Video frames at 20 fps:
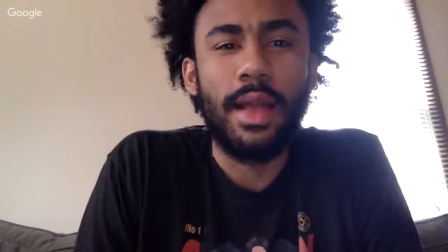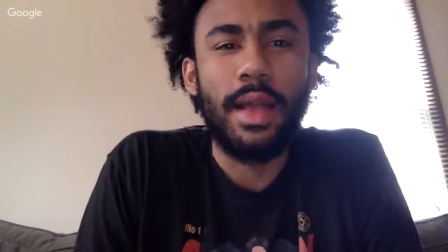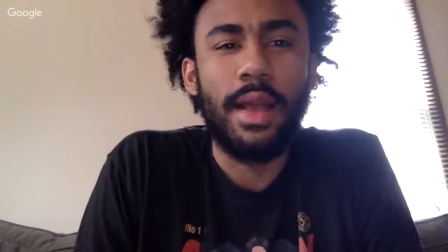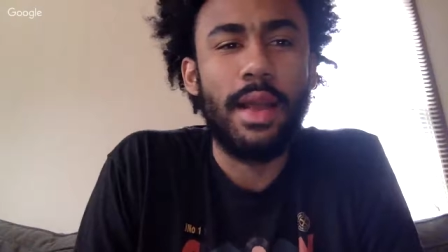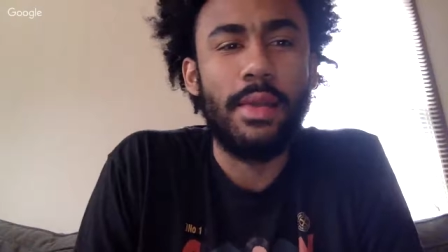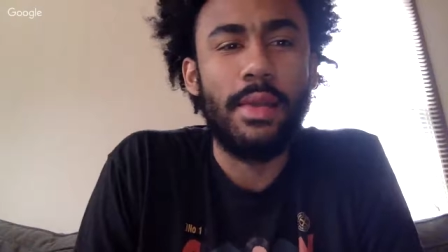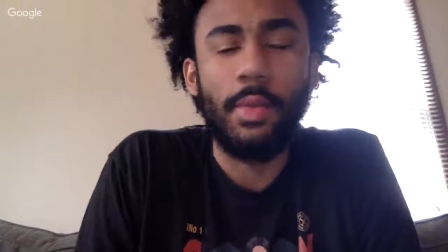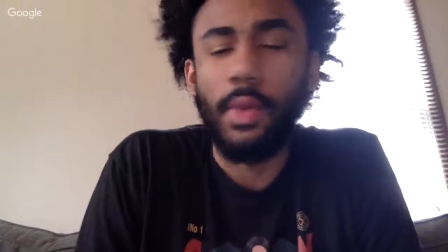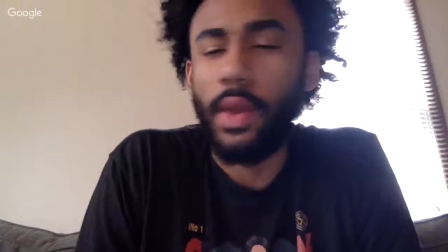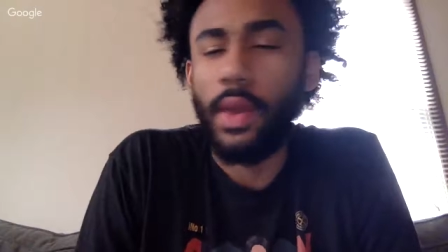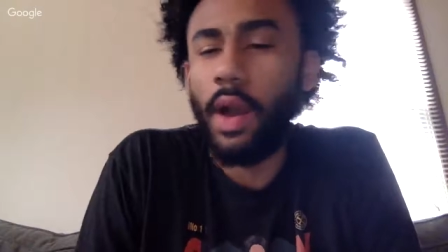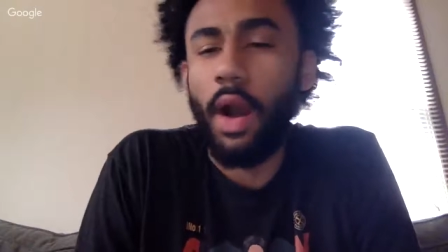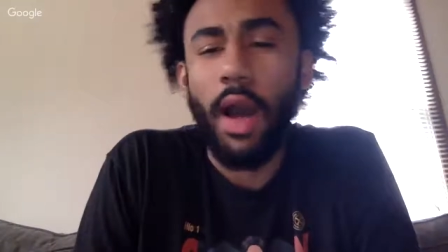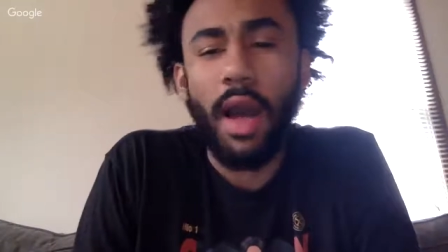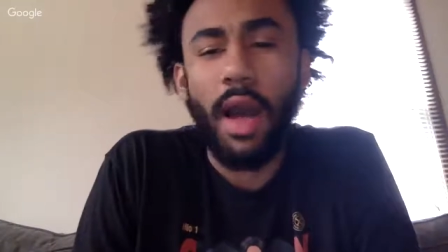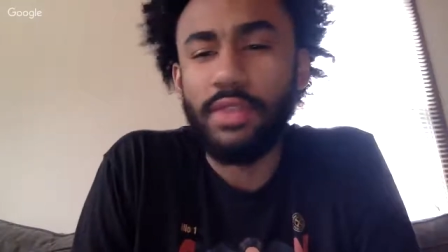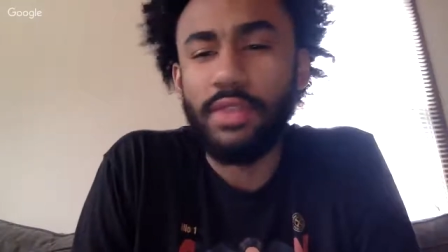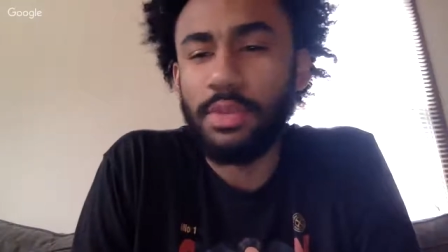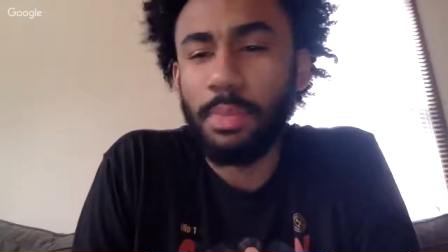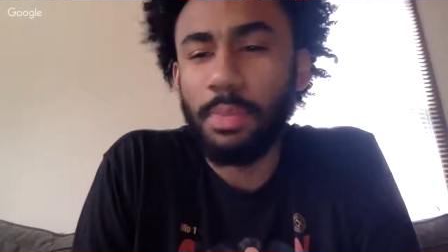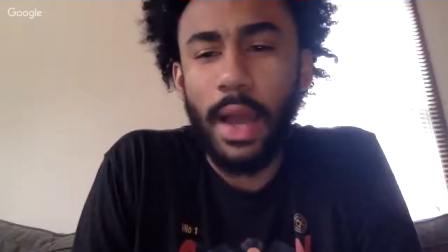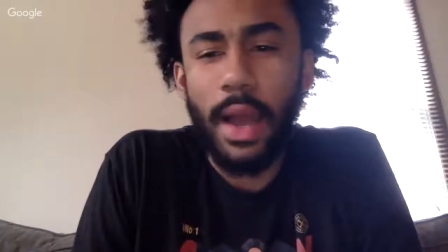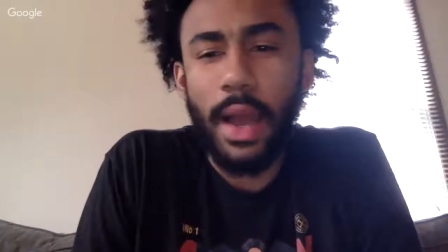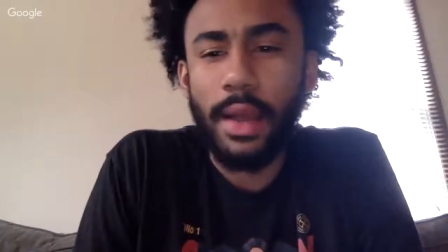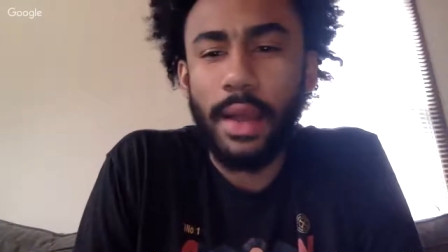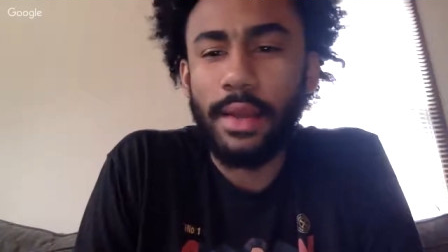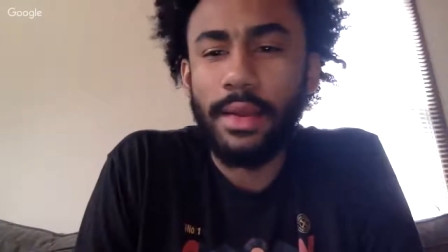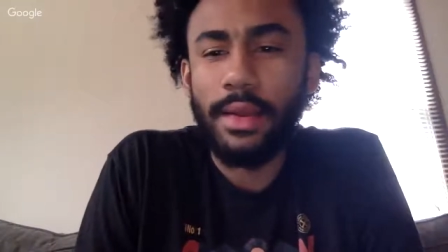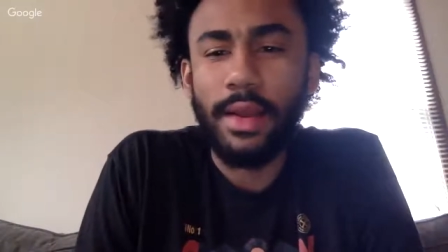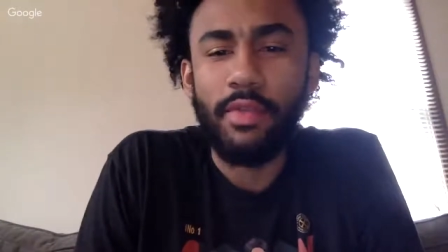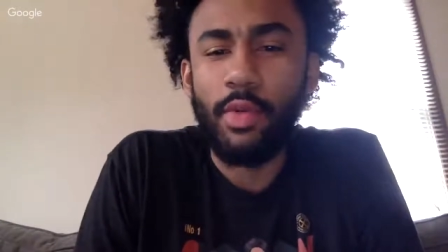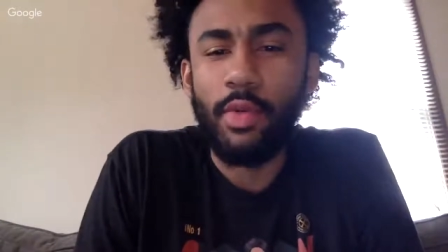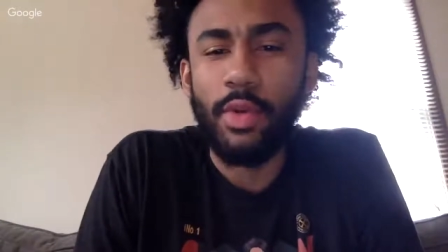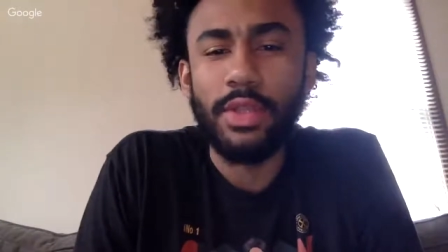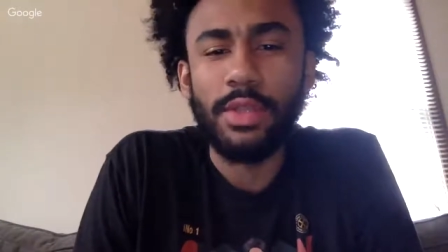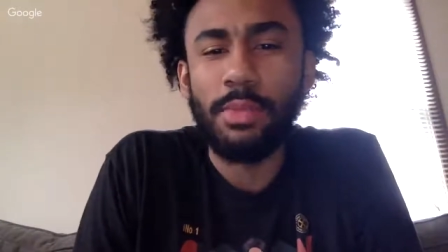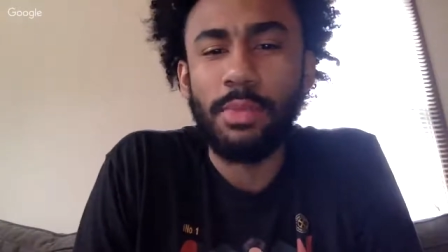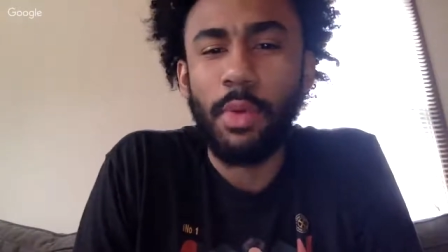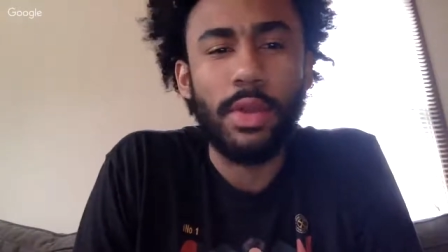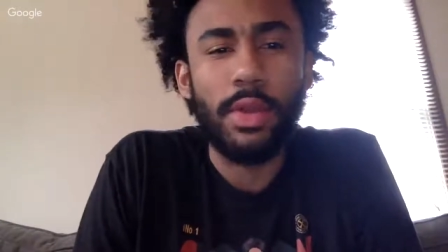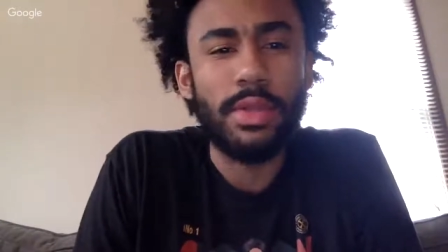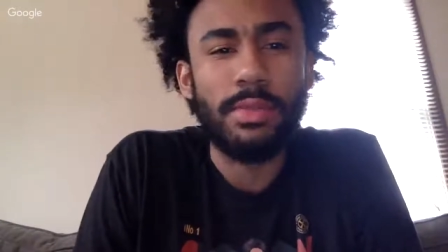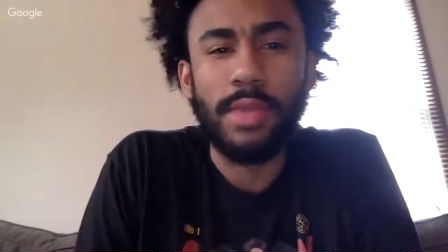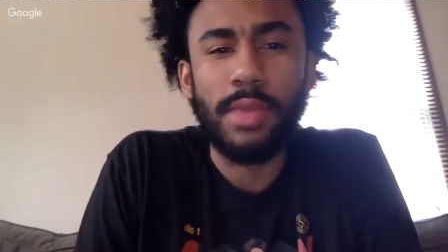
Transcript: we all have his back. Everyone supports him.